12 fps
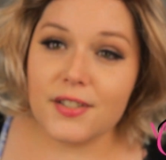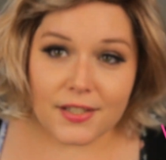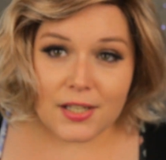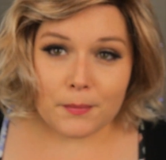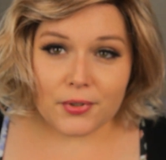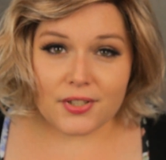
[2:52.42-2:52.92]

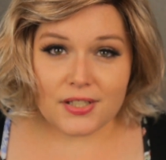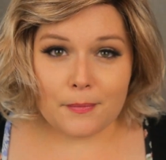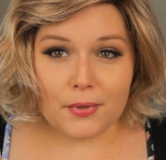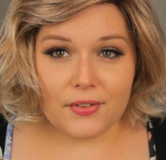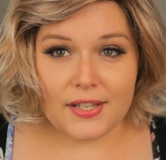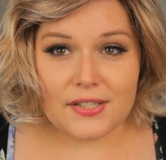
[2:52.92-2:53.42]
So temple to
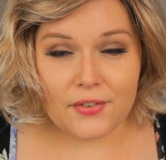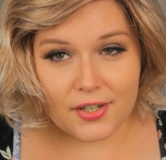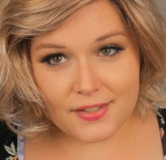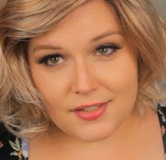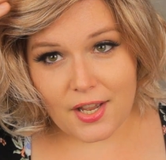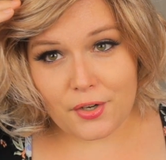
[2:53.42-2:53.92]
temple lace
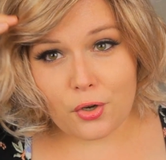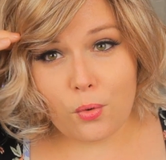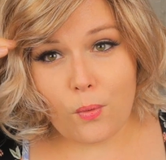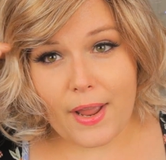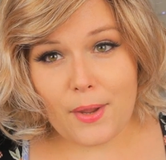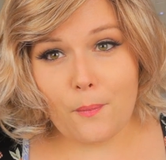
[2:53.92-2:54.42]
front is done
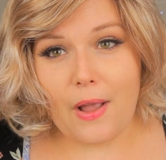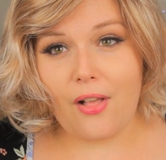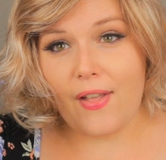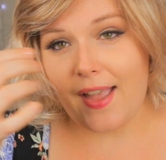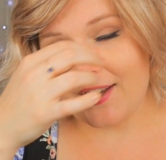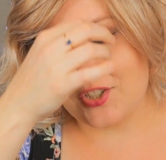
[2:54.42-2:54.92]
quite
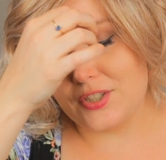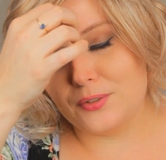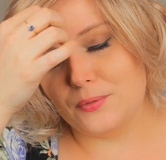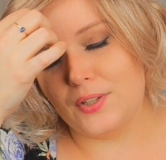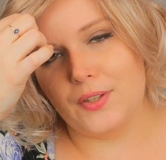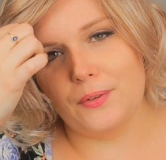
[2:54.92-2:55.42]
well. I actually
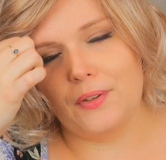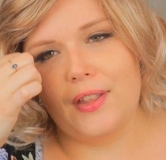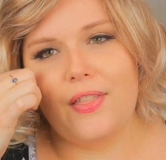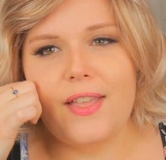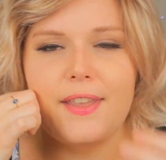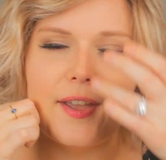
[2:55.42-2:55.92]
really,
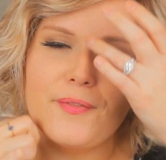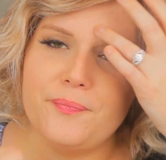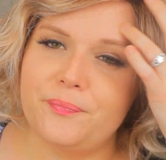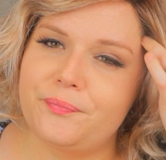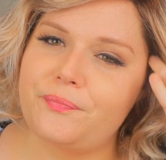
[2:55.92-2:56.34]
really like it.